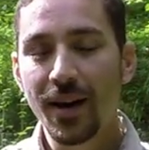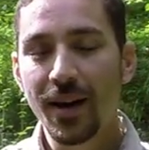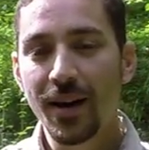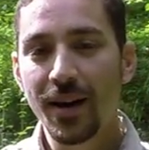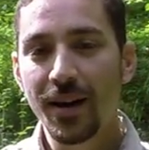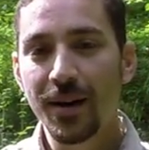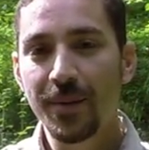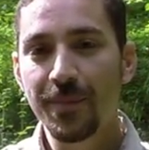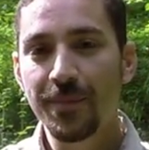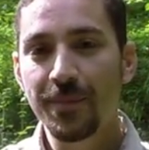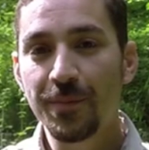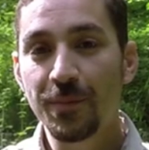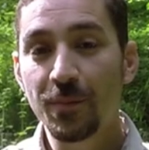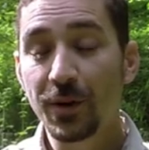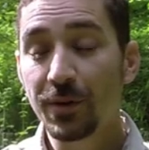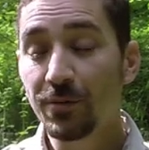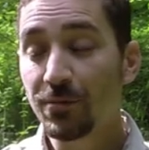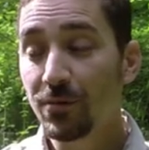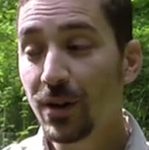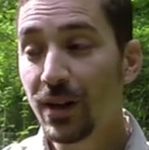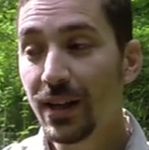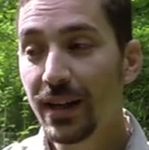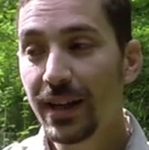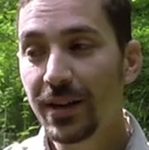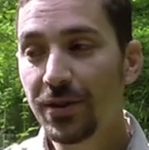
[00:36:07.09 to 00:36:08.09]

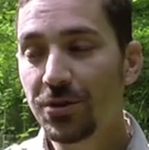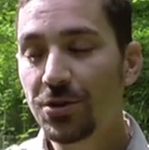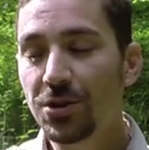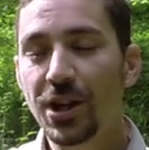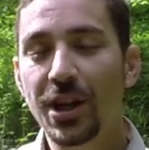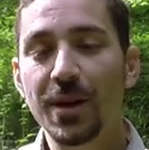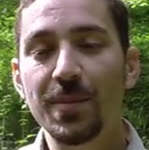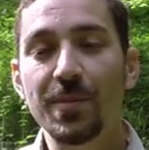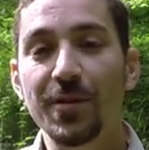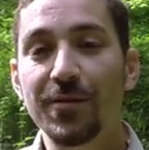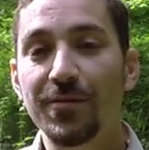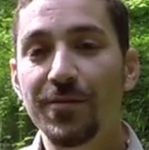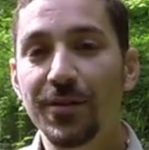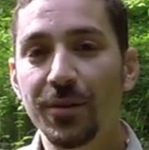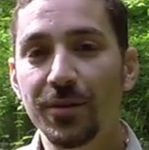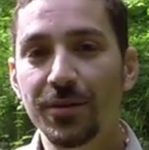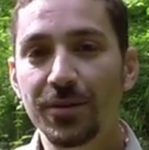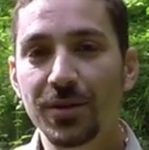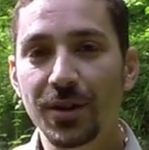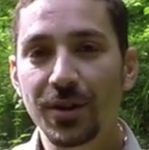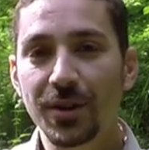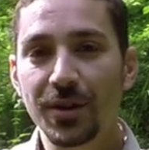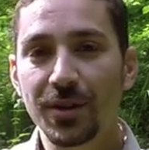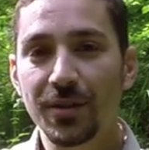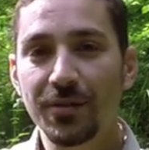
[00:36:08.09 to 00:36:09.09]
when really a cheaper
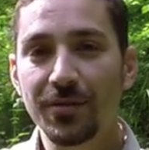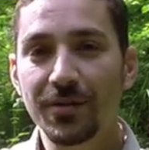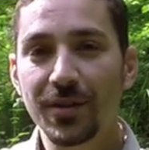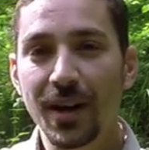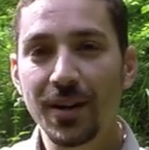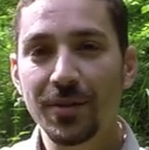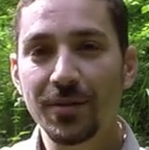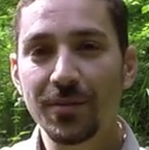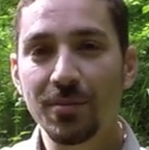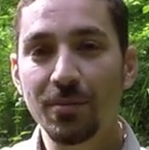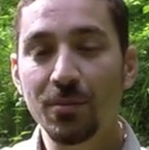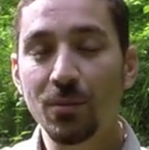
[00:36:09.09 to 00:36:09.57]
filter could have done